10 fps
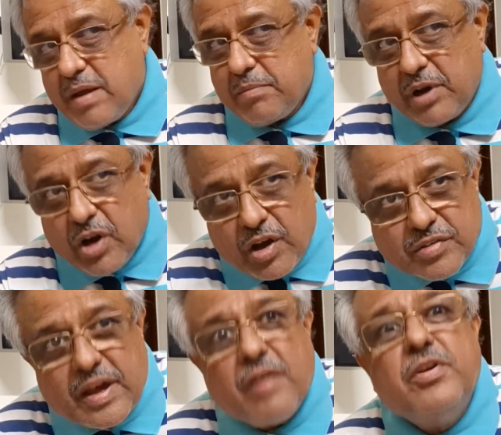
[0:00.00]
because
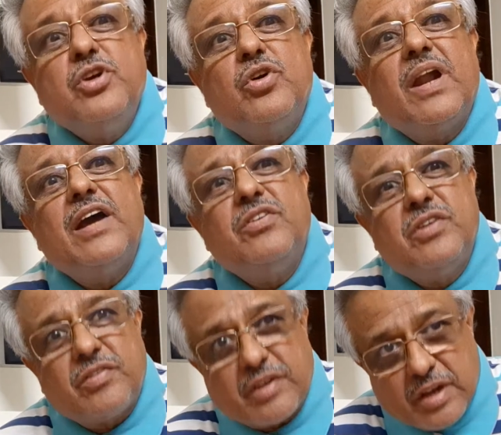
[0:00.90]
I visualized
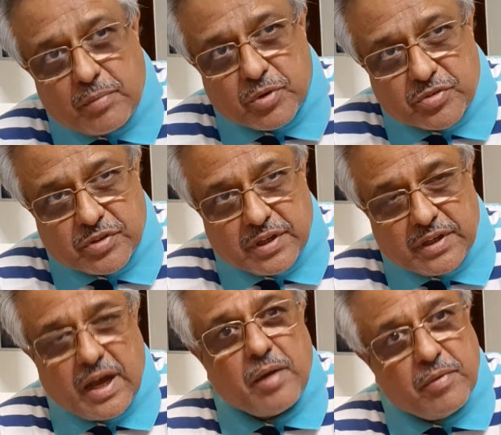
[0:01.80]
the Singapore scene,
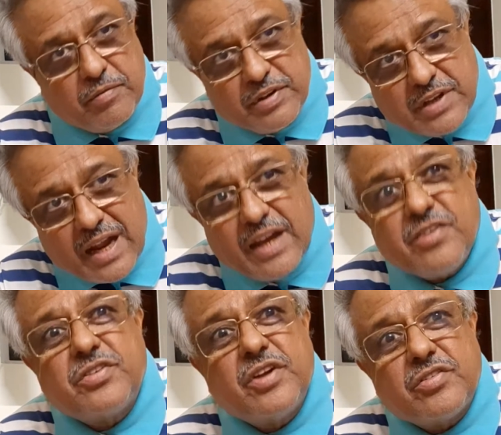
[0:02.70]
I
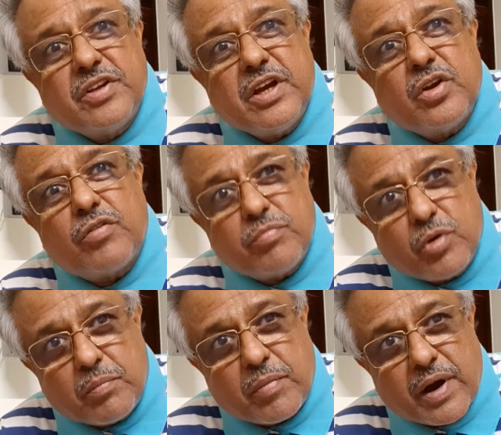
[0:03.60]
visualized the scene of
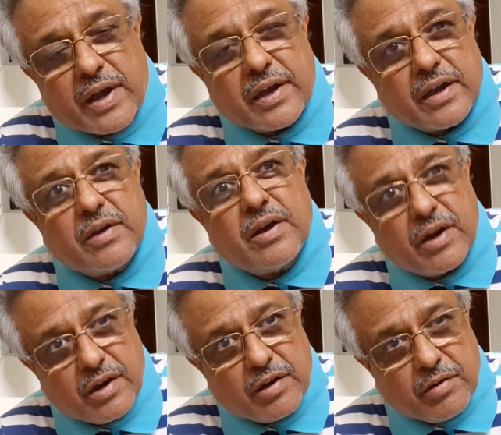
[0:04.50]
Mumbai,
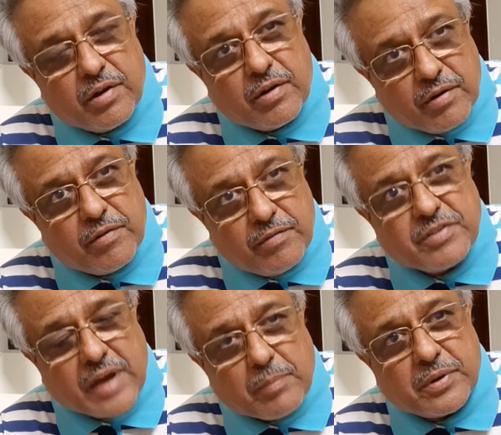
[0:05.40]
which
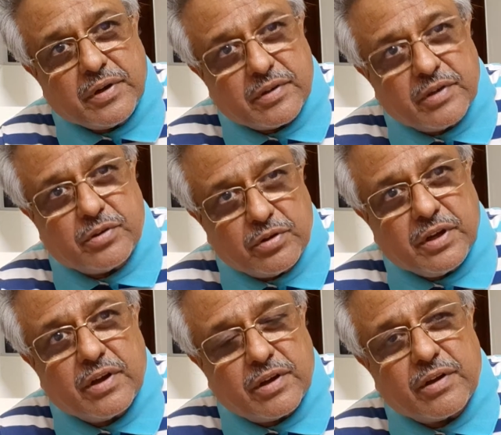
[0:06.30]
happened,
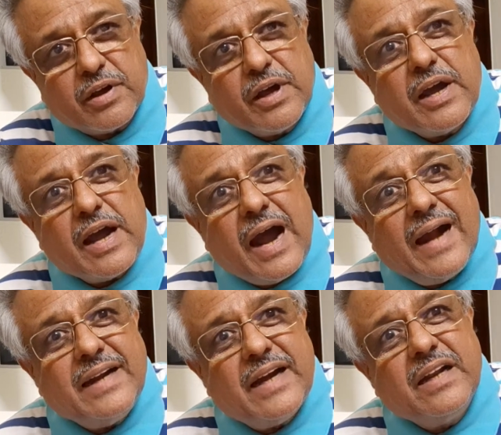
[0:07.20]

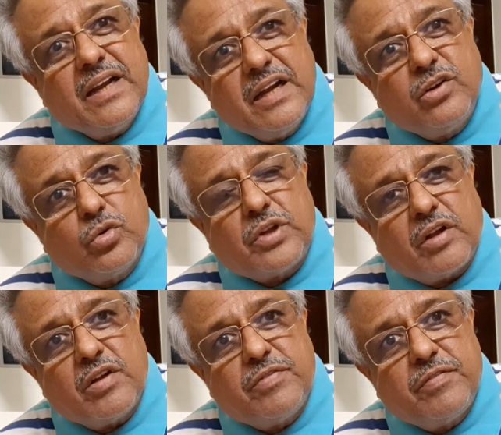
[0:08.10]
and then in
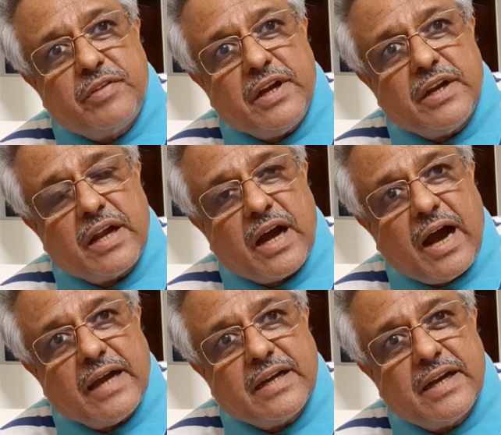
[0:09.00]
2015
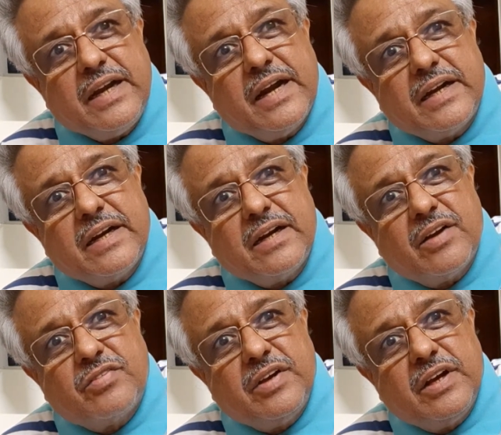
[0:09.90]
I created a
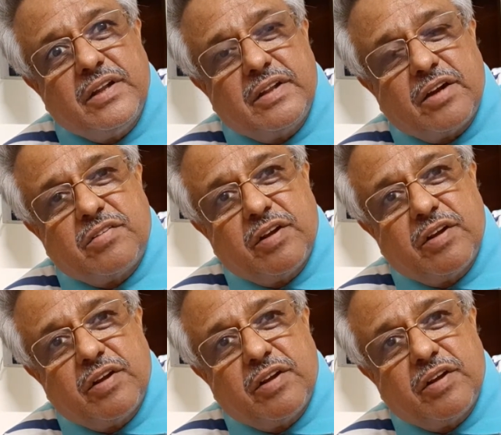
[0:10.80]
scene that